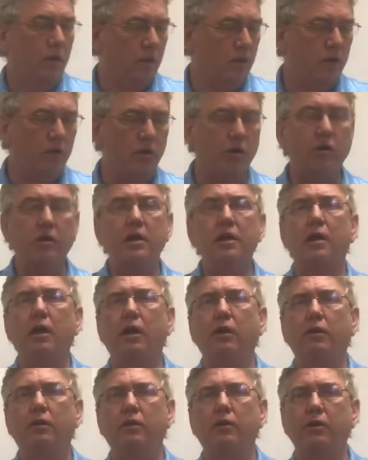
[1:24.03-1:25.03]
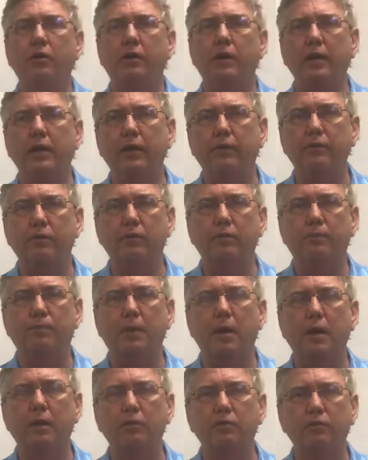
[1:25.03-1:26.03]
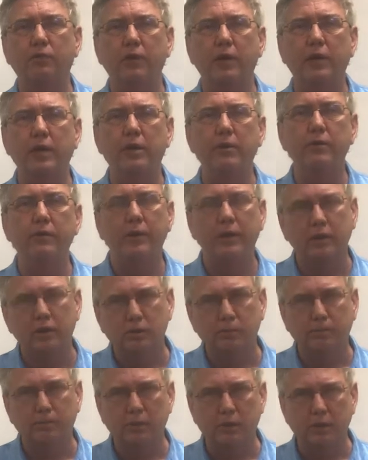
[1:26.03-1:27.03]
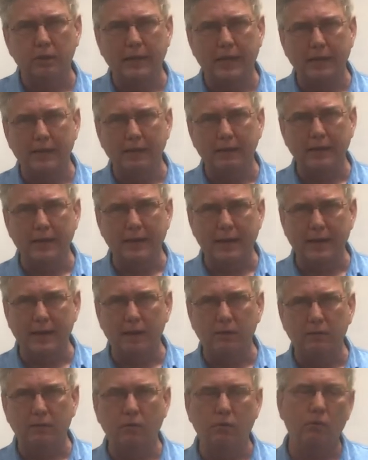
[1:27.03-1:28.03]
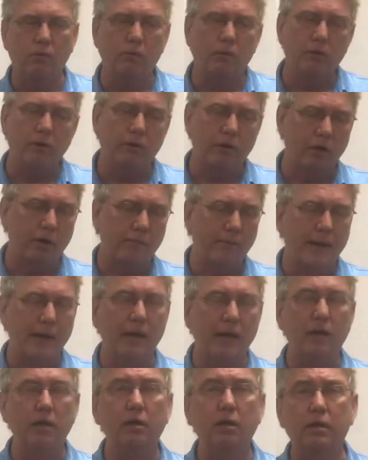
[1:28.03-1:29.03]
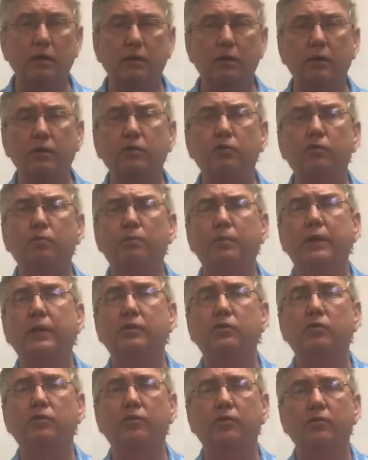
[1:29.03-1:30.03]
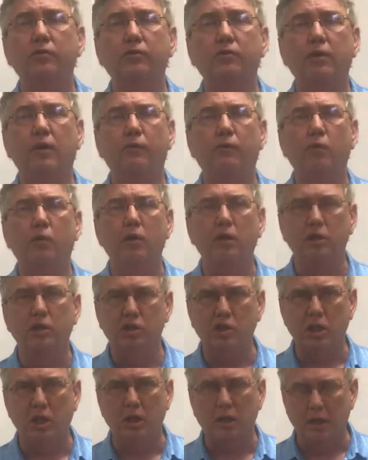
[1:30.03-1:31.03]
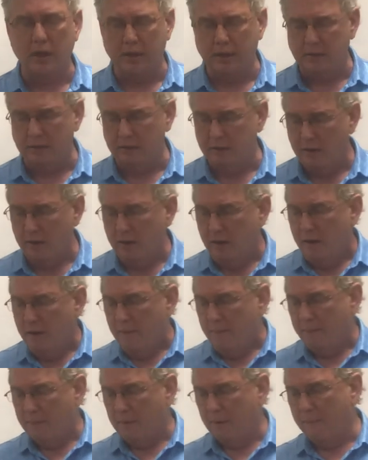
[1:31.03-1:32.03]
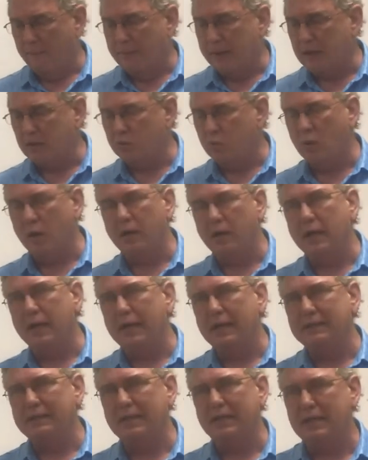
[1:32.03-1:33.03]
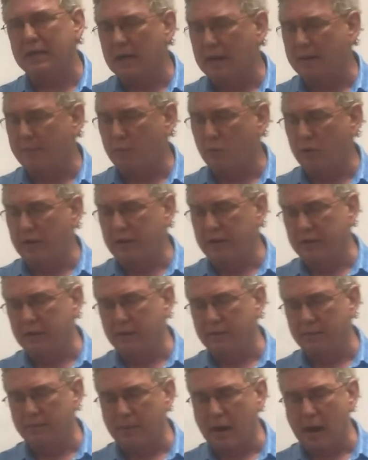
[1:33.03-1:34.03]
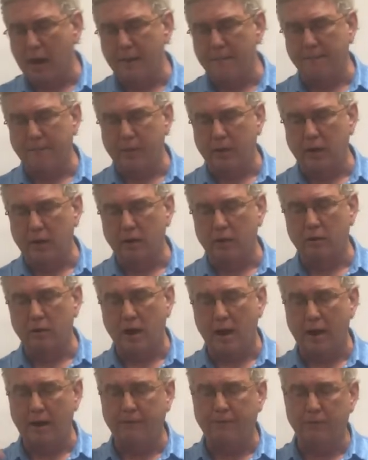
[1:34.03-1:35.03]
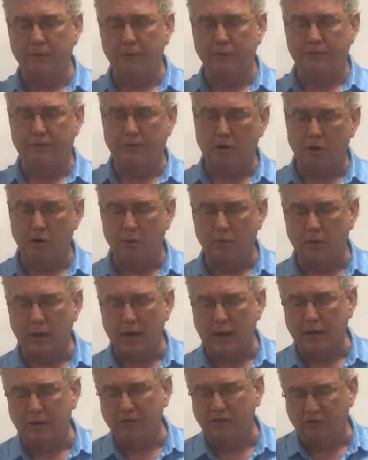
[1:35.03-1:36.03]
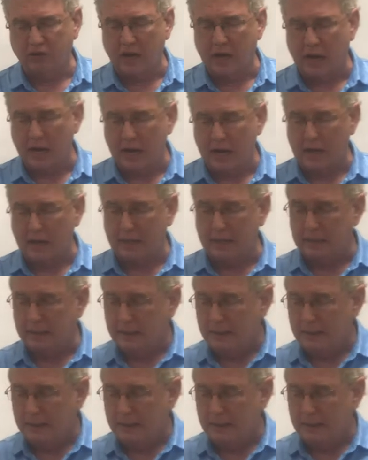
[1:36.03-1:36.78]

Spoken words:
you can either pause the video and get your book out now, or go back and look at these pictures and stuff we're going to share later. But on page 119, I'm reading in the bottom paragraph on the far right side.